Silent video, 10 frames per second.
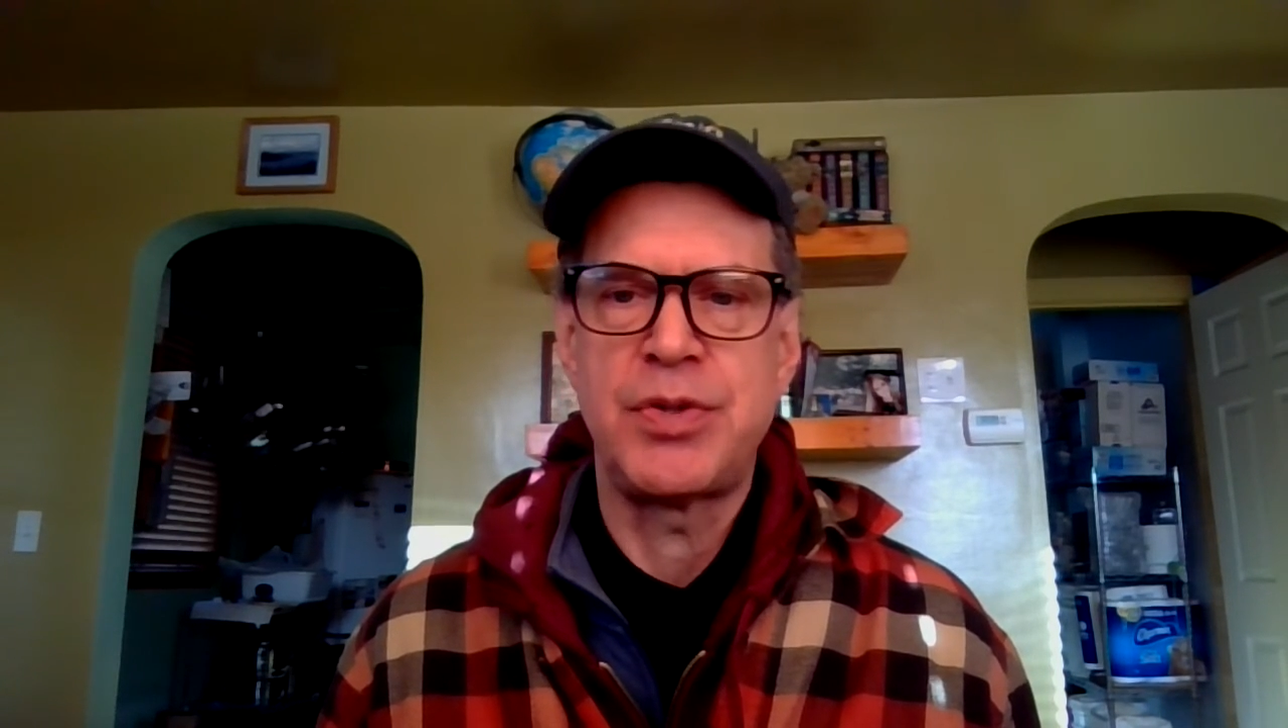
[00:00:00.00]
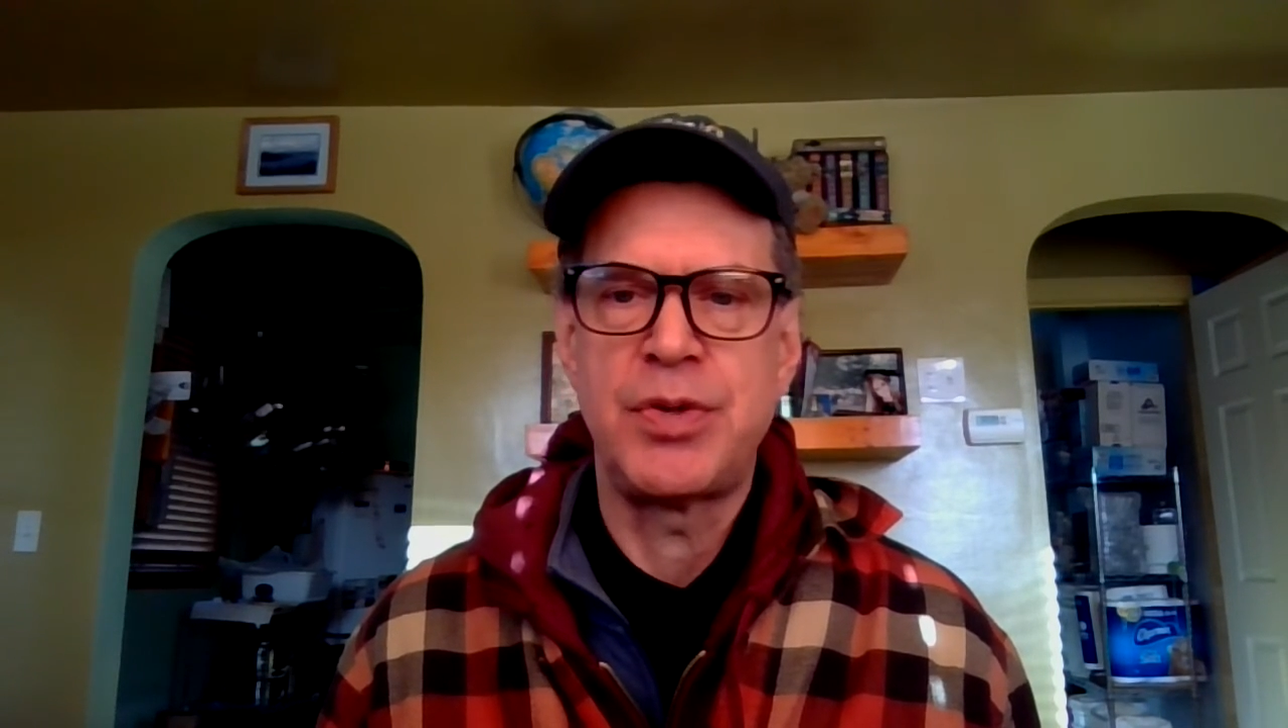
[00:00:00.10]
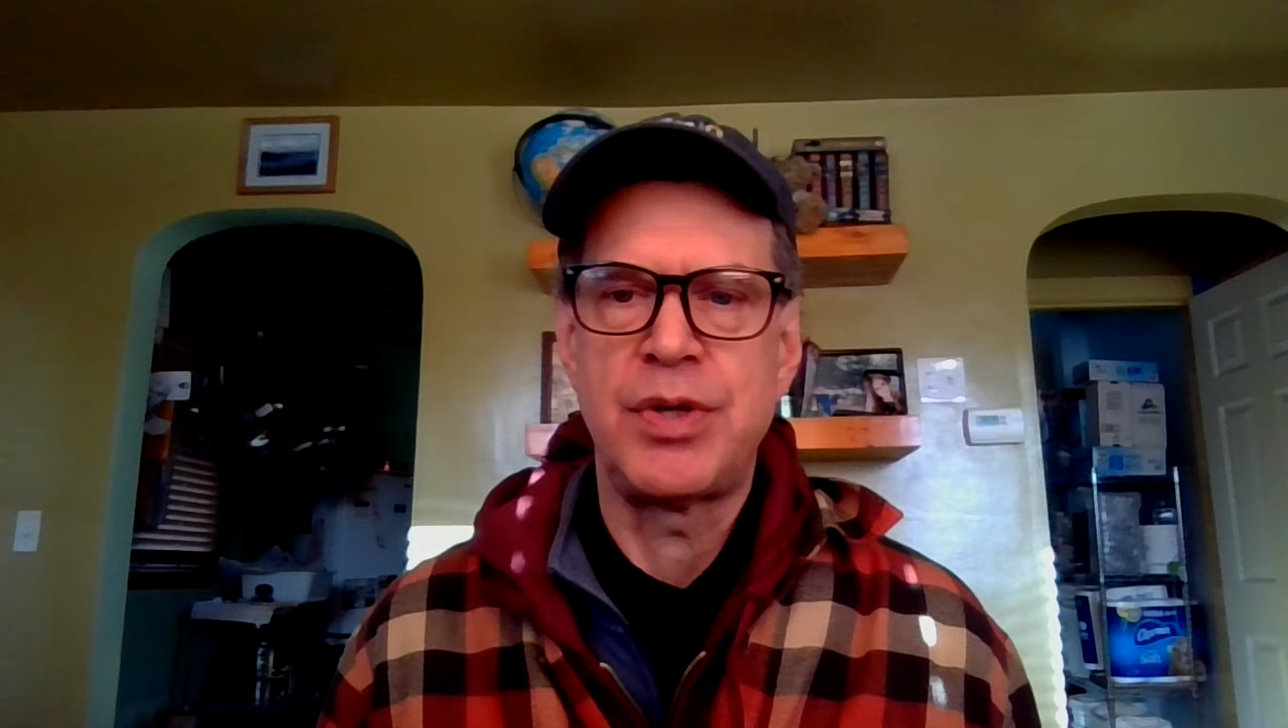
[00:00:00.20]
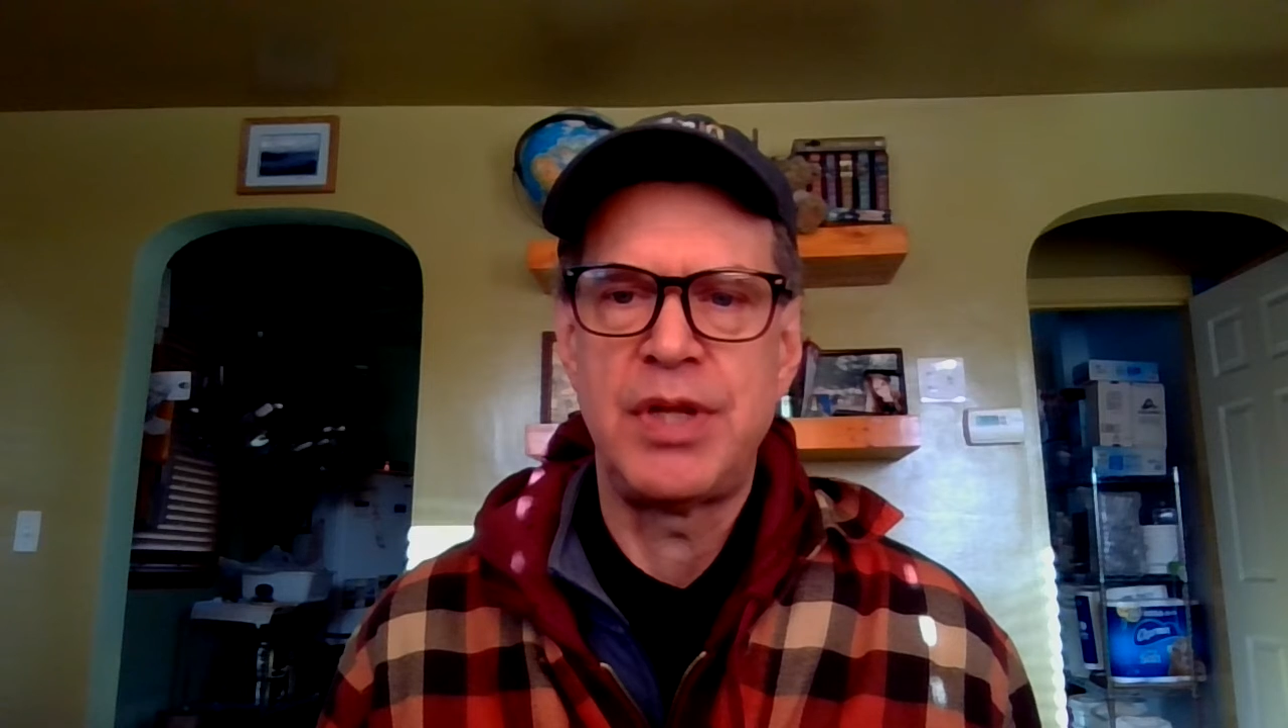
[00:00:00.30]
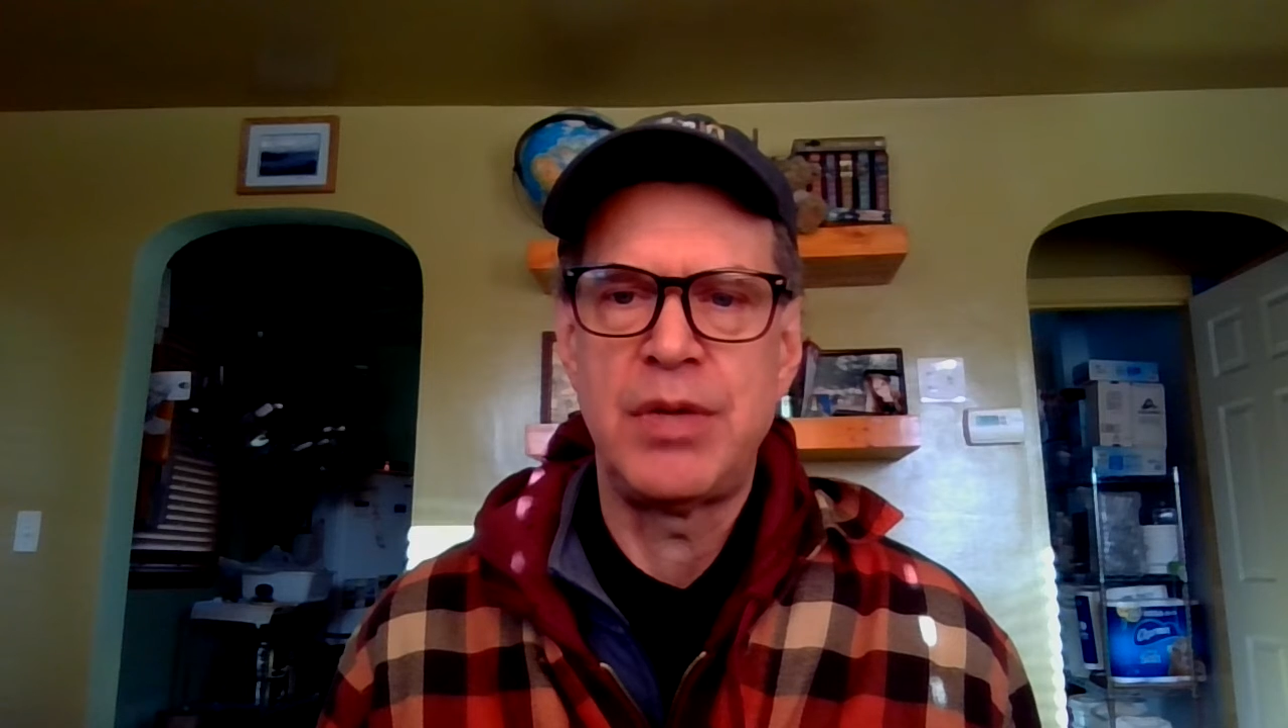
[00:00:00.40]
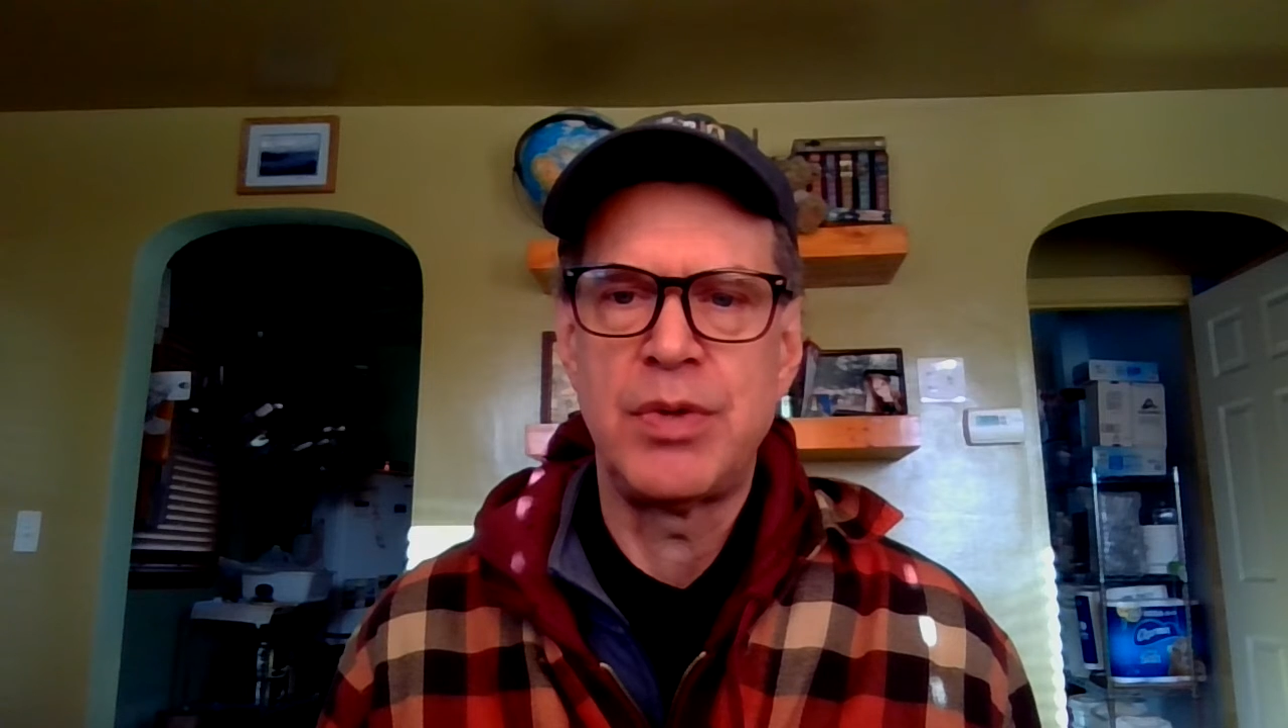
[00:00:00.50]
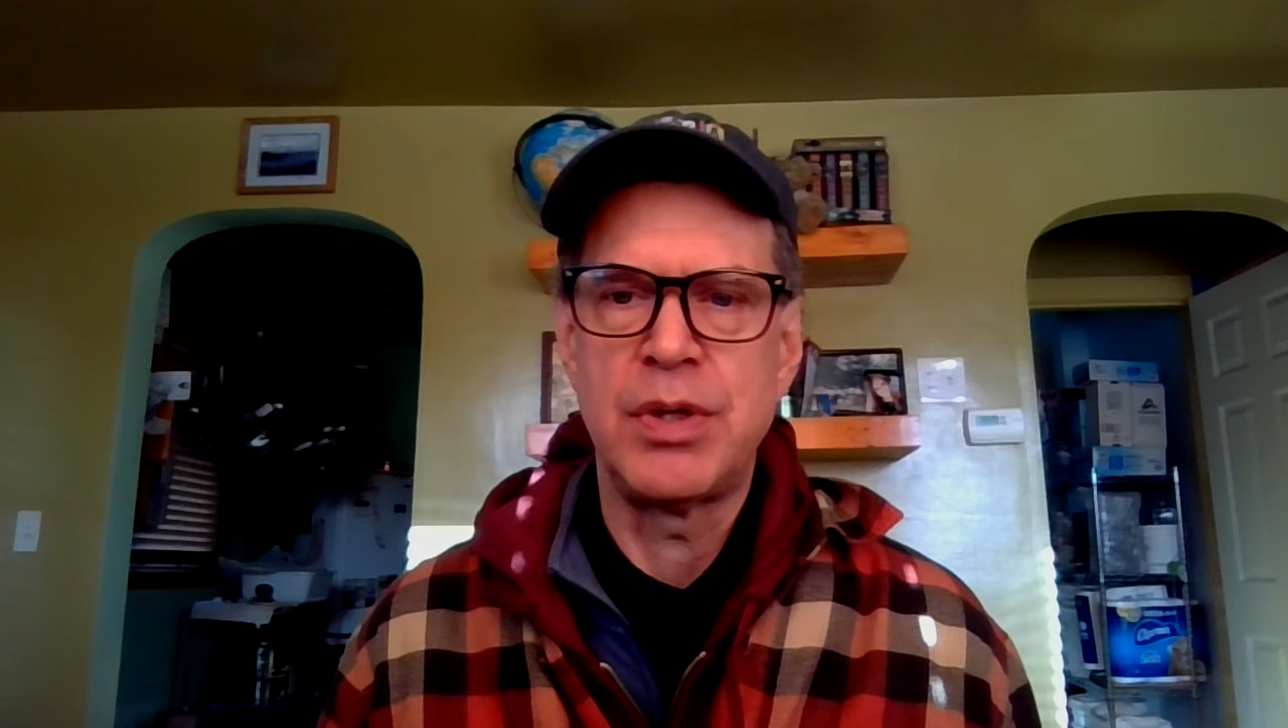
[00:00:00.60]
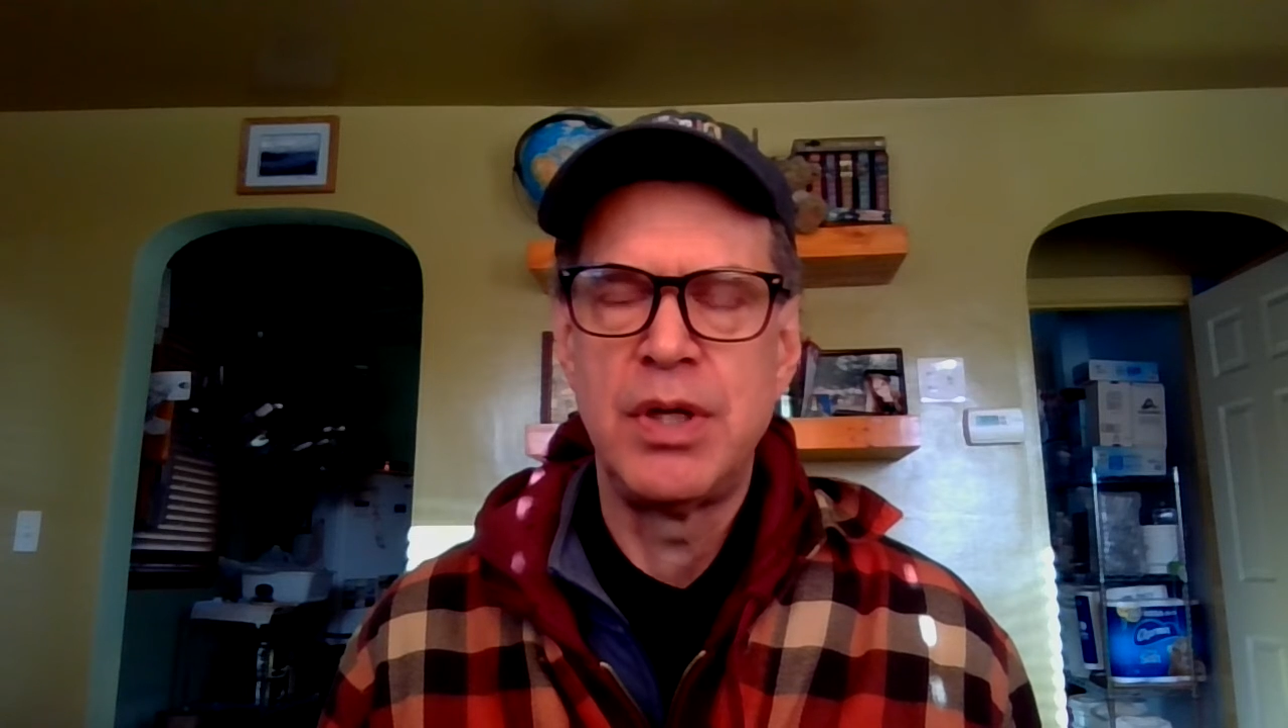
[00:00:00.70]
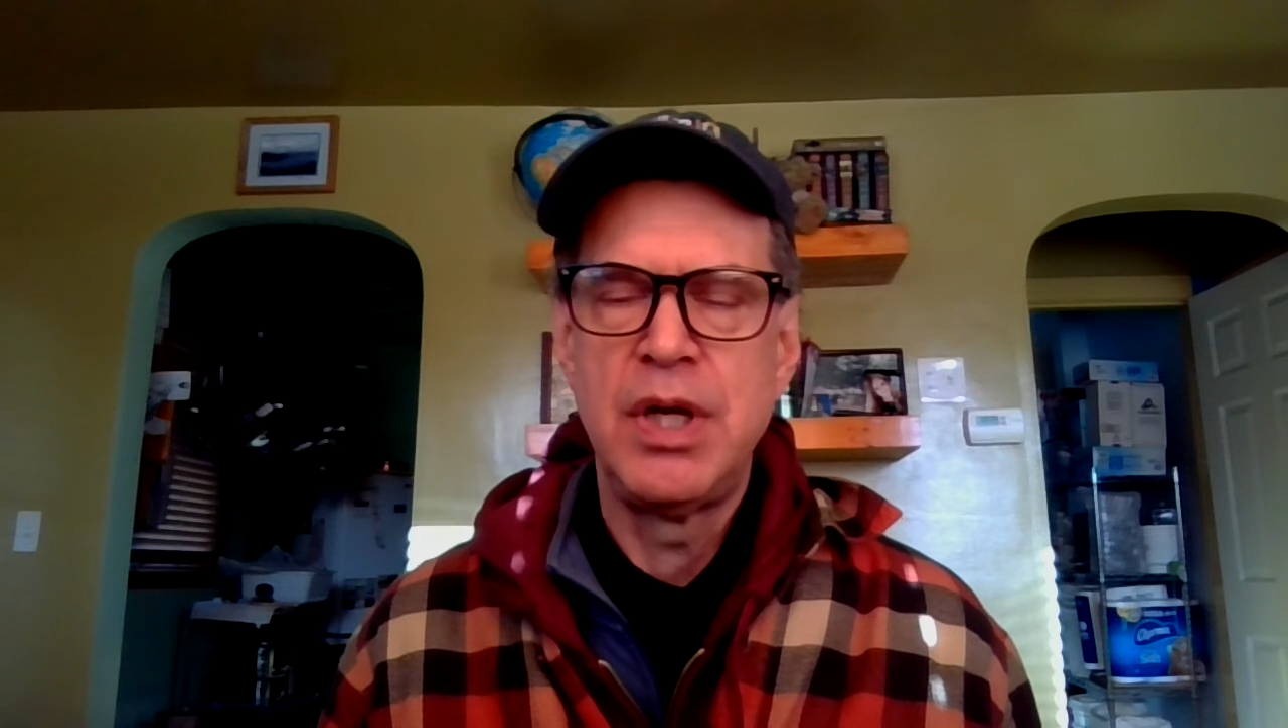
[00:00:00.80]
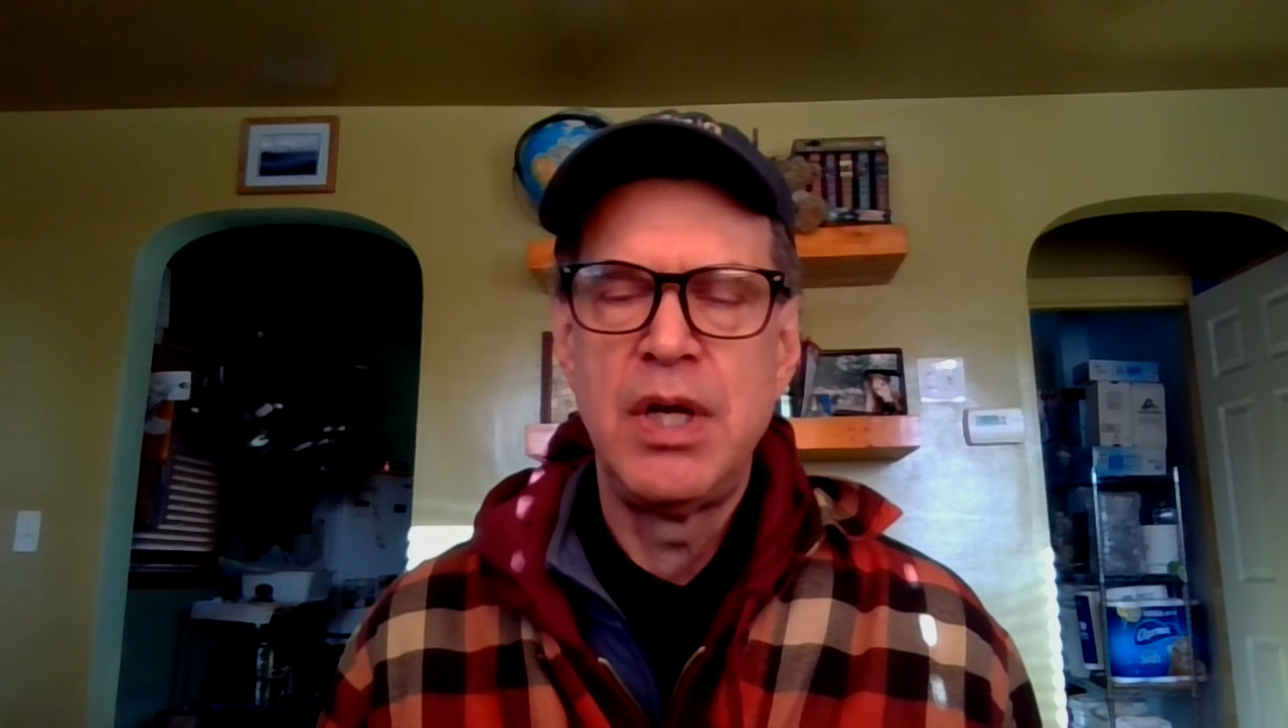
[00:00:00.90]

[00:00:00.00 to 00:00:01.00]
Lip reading: or they were